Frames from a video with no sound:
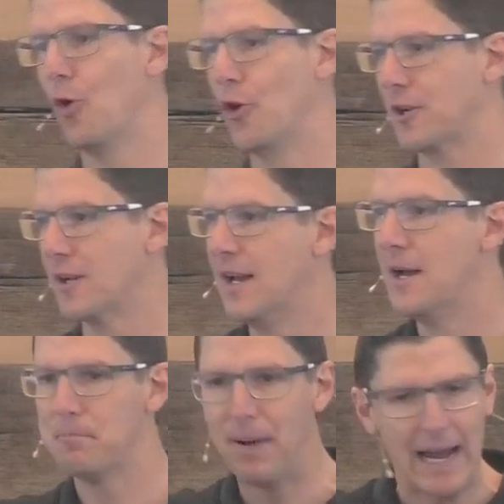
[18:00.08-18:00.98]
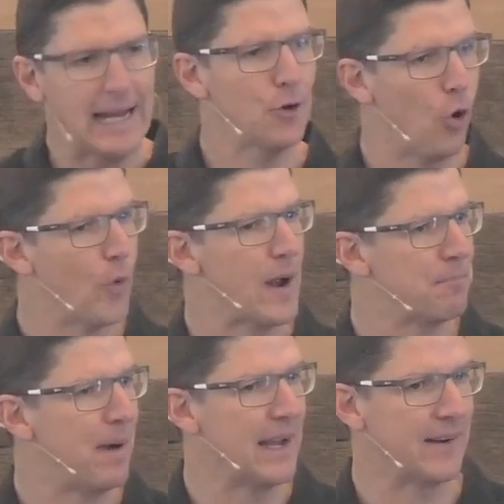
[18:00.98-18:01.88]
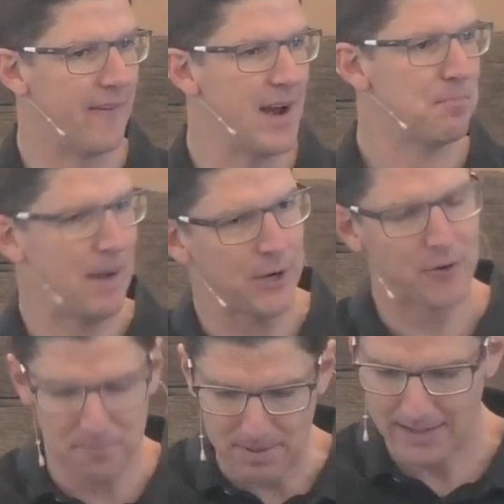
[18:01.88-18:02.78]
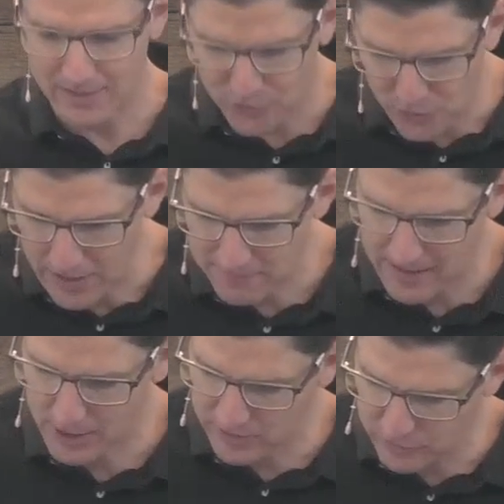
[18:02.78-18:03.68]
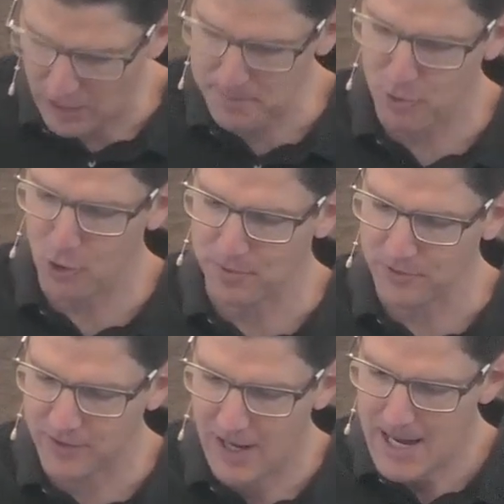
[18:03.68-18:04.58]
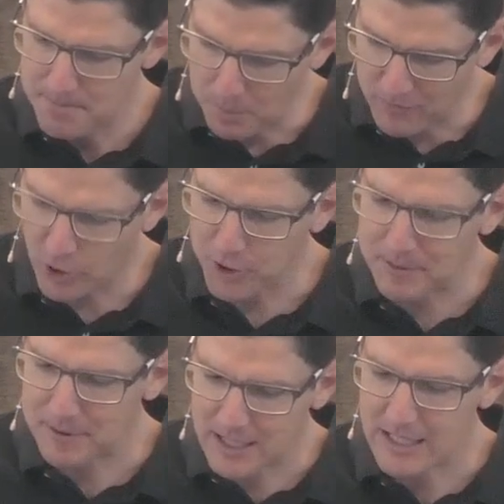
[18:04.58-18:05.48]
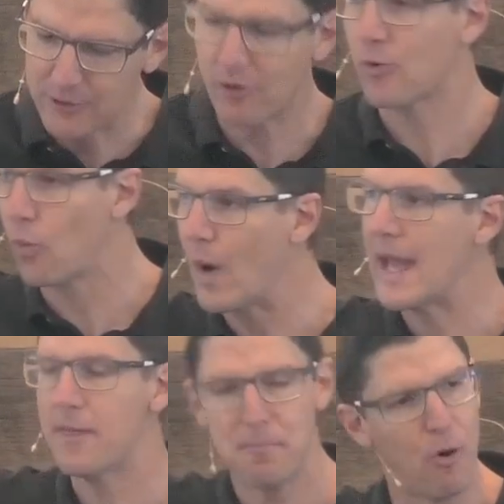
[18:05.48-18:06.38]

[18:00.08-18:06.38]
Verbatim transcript: work, paid or unpaid, all right? Paid or unpaid, there's great value, there's great purpose, but we've got to be clear on where the